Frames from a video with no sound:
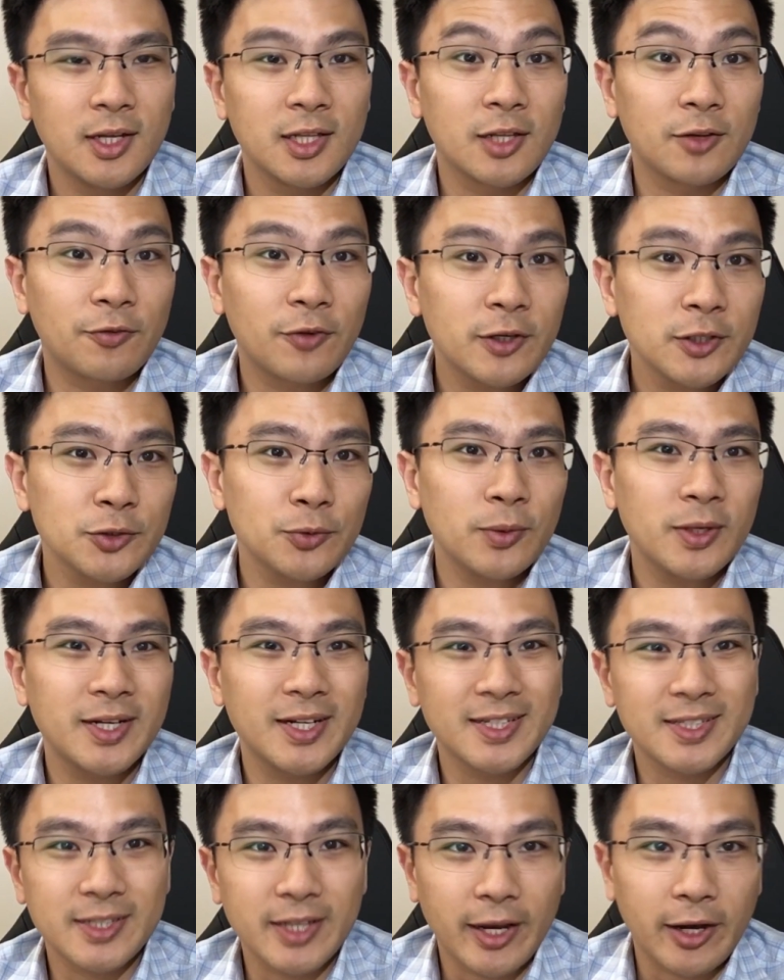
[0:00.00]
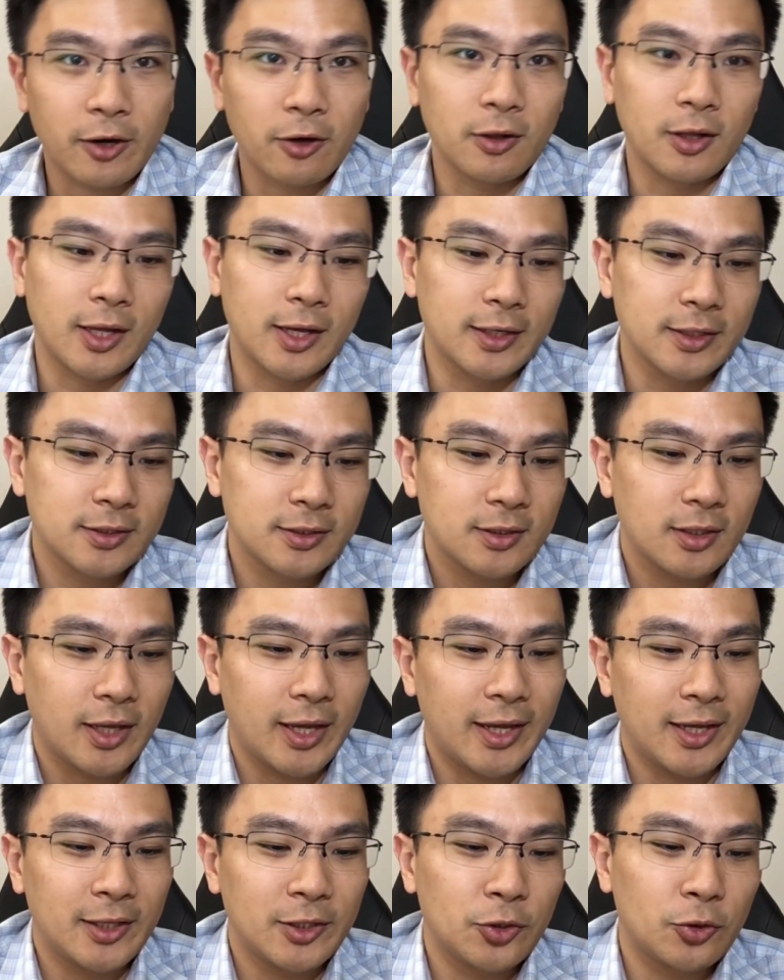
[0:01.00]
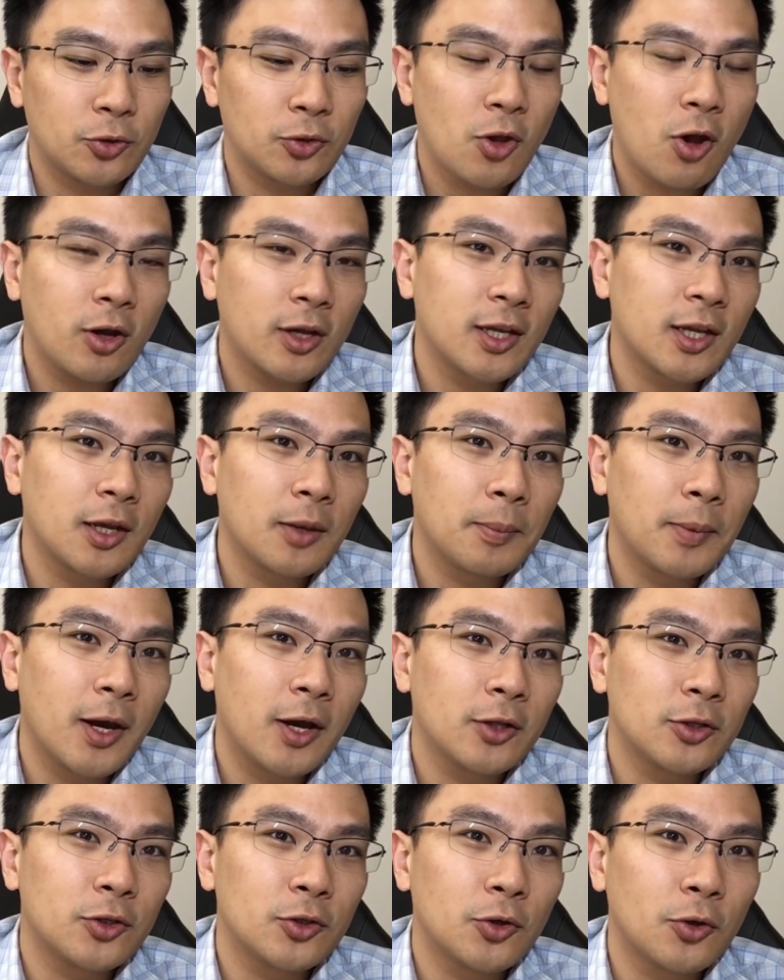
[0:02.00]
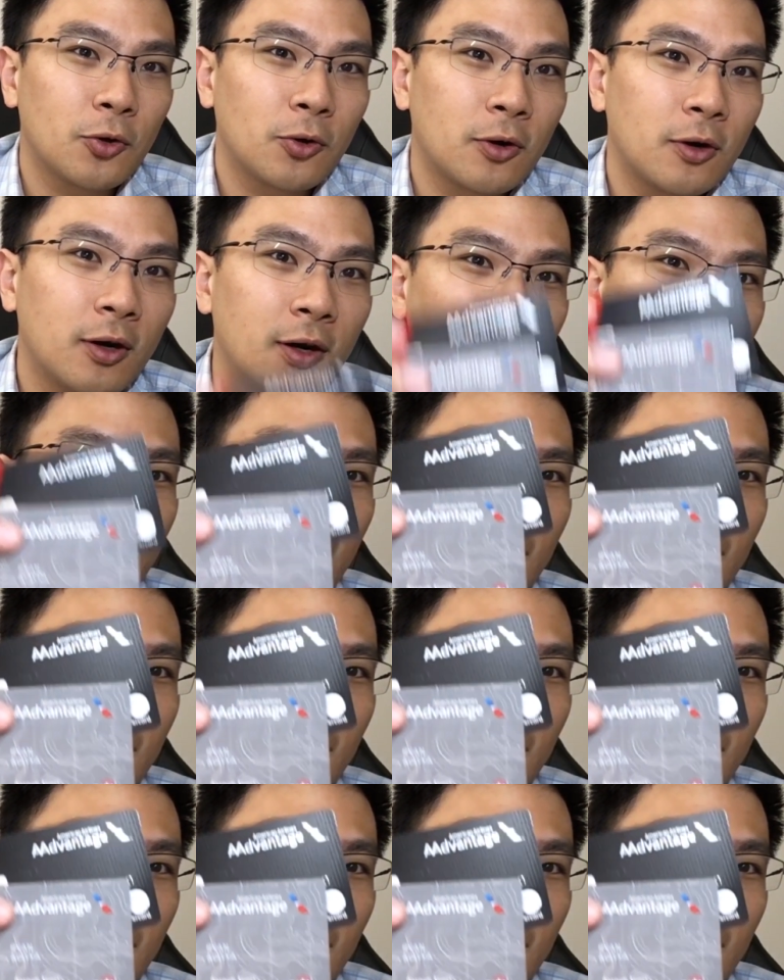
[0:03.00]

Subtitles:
The first one is airlines, and you're talking about your